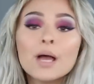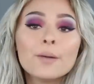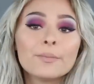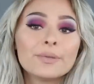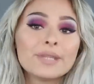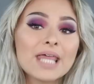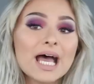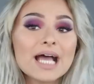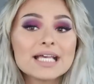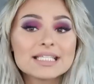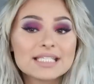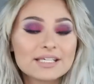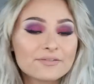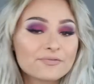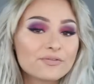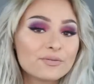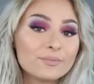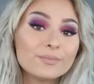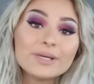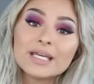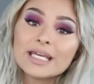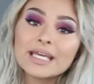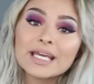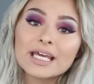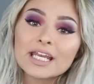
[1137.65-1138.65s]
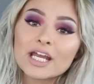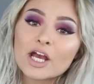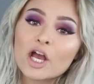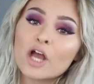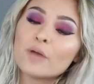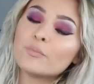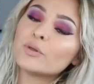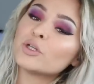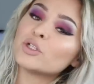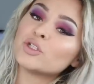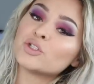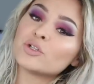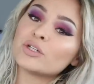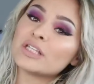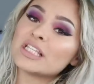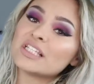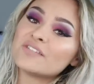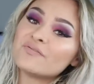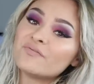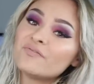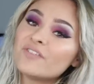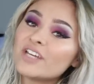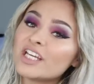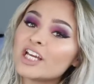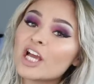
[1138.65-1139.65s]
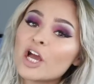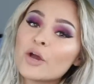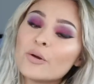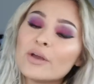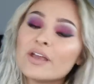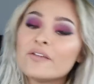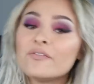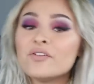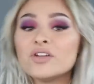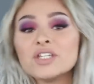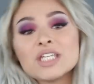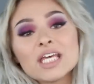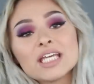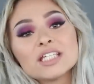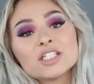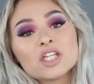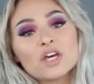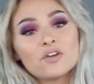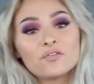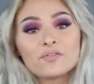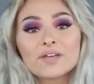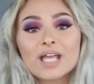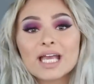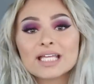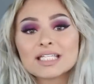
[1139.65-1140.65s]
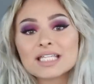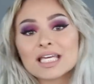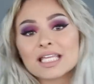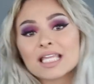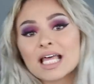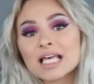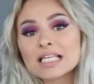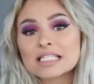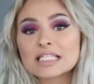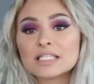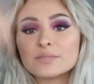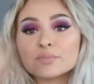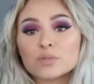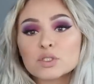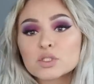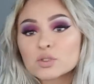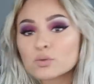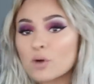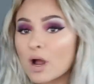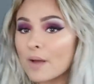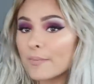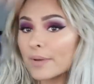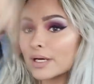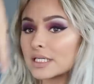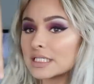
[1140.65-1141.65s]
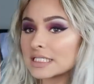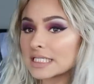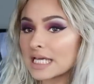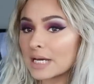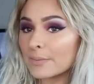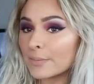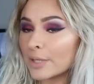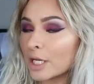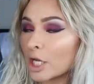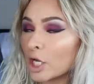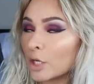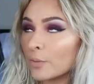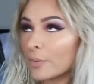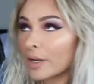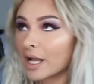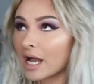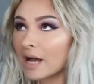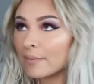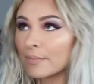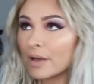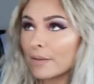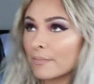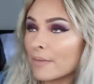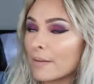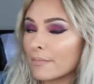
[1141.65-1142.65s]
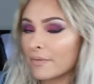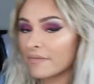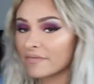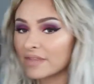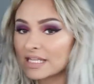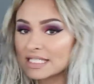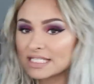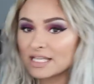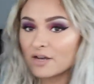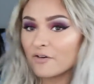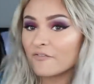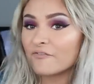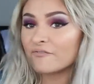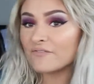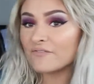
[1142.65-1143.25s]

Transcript: But that is it from me and I hope you enjoyed this video. If you did, don't forget to hit that subscribe button down below. Become a member of this little